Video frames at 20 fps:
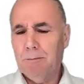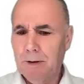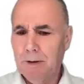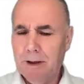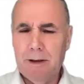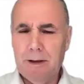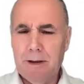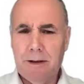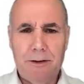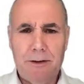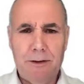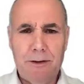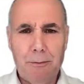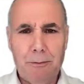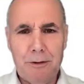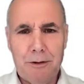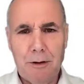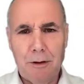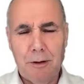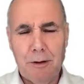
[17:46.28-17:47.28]
Guinness,
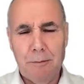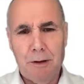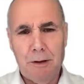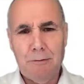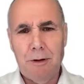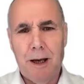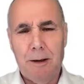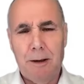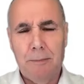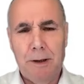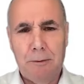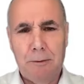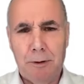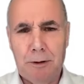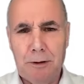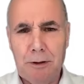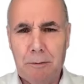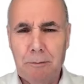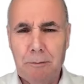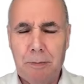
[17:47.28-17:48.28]
we're talking about Grand Met, we're
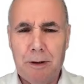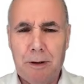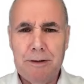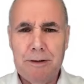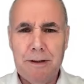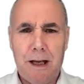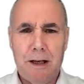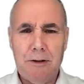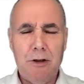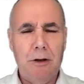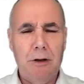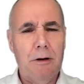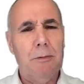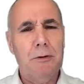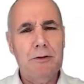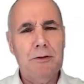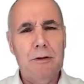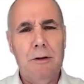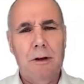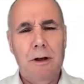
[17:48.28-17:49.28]
talking about Diageo,
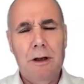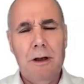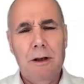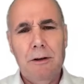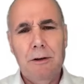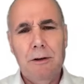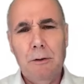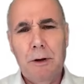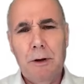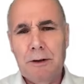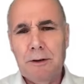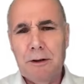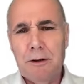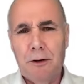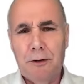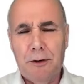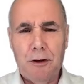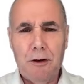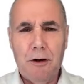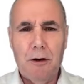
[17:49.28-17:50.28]
but you had
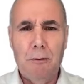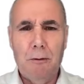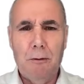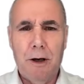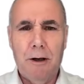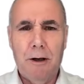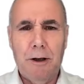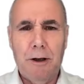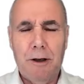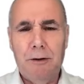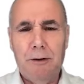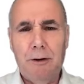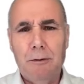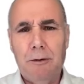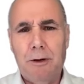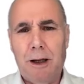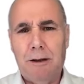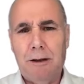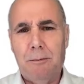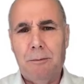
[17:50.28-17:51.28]
another career in you
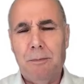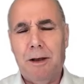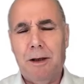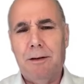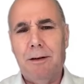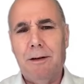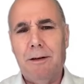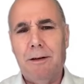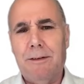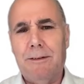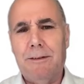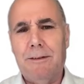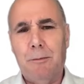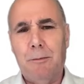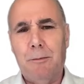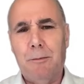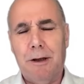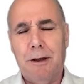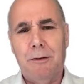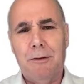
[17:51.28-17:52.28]
that had been
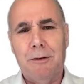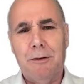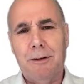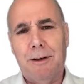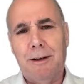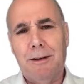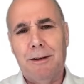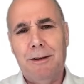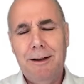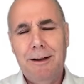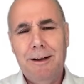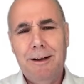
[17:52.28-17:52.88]
simmering under the